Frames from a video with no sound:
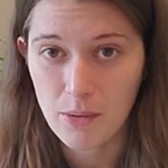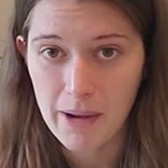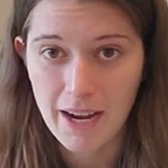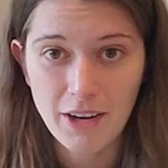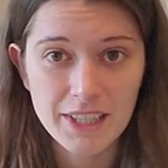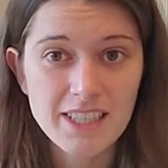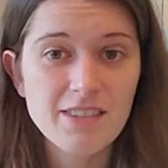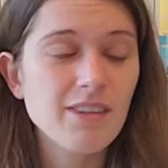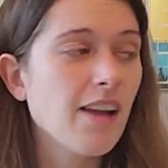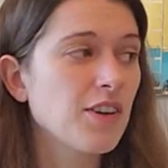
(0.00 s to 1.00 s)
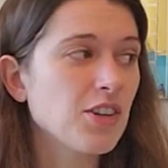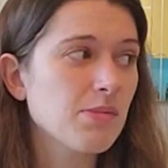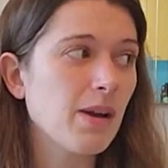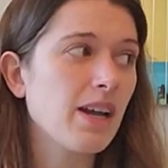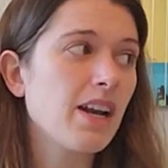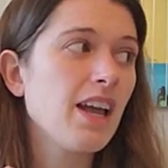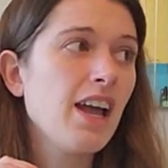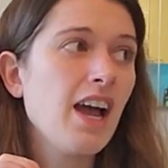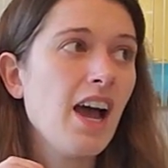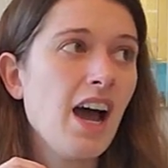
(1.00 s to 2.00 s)
back on this in 5 years, but
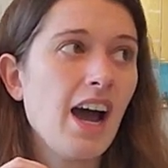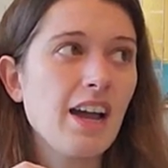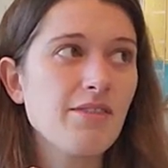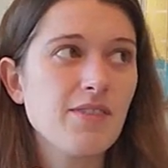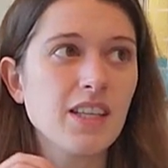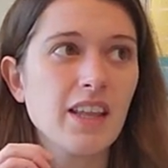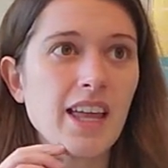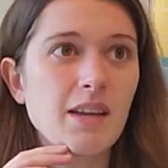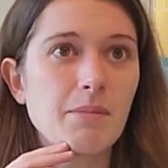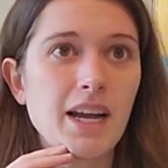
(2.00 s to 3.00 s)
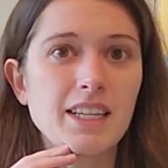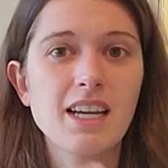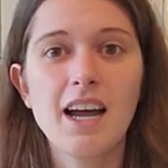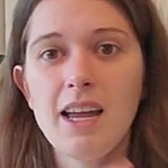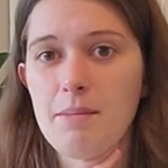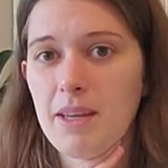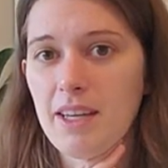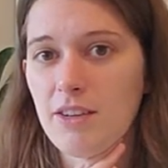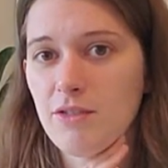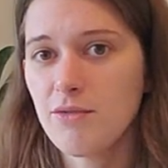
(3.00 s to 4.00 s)
I feel like my time
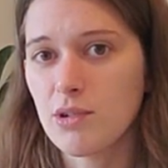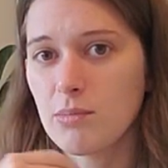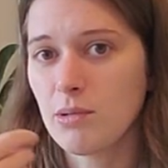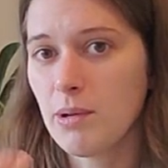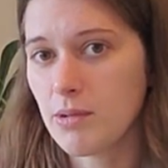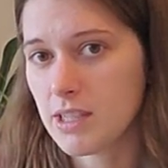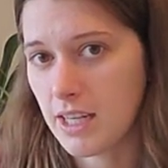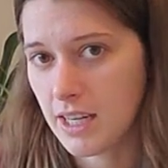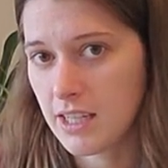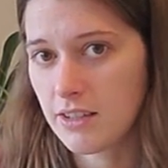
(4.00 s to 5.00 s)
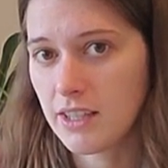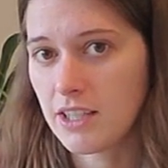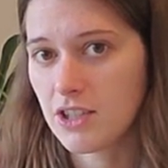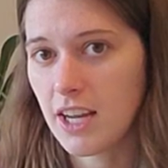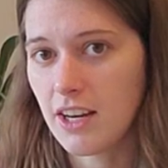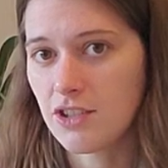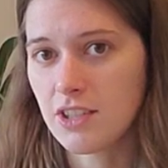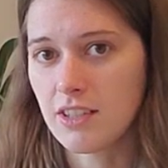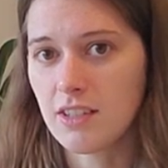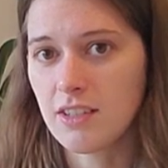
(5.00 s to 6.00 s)
in formal post-secondary
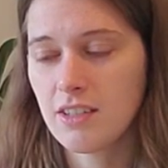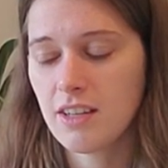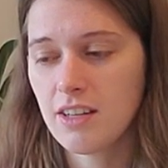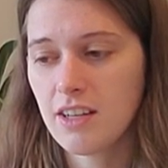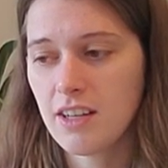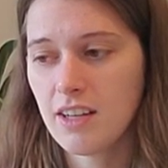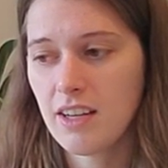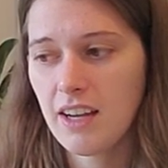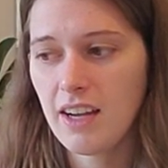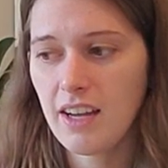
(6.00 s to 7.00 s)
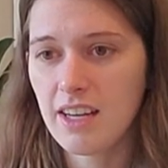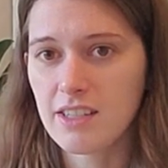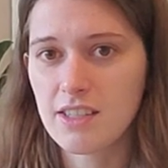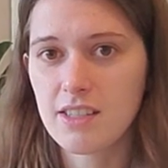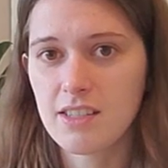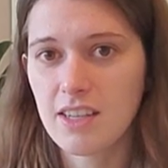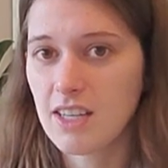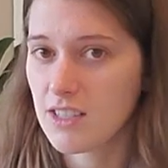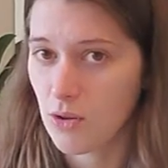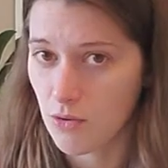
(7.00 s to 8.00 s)
education is
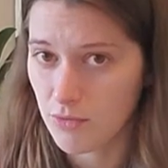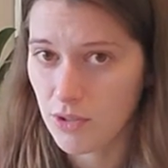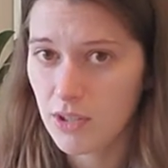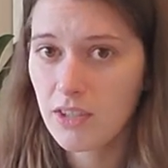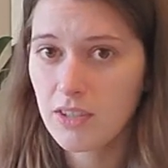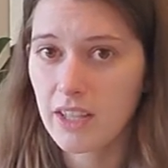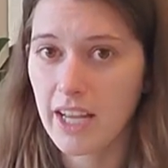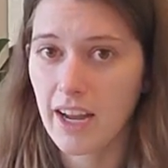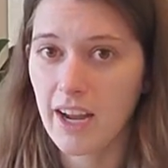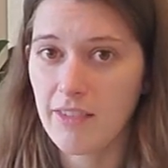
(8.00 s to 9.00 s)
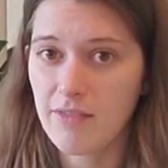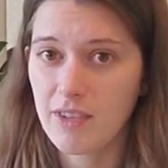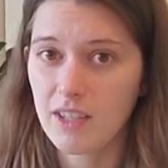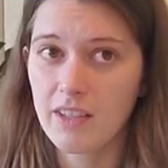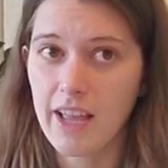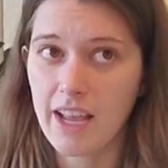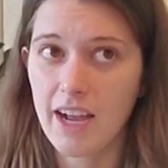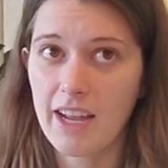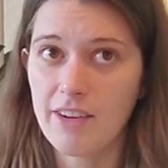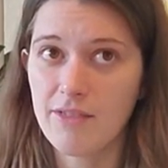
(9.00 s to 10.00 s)
over. Like, I feel like
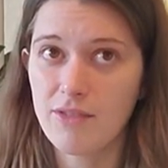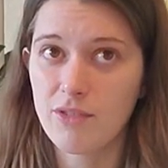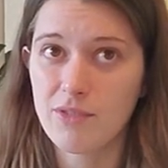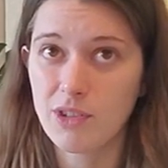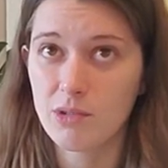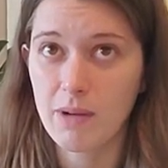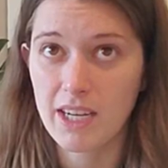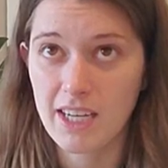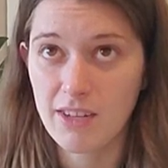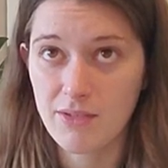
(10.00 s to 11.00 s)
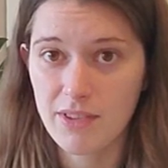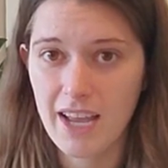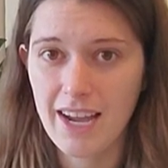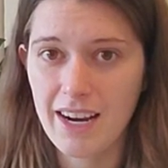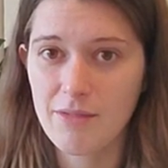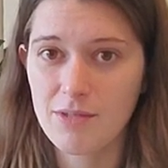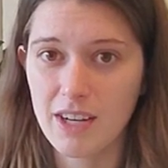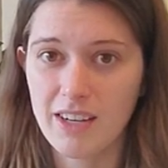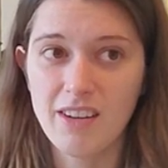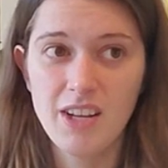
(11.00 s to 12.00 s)
I have fulfilled my need for that. I've
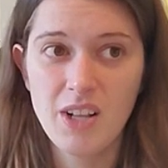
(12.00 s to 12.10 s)
done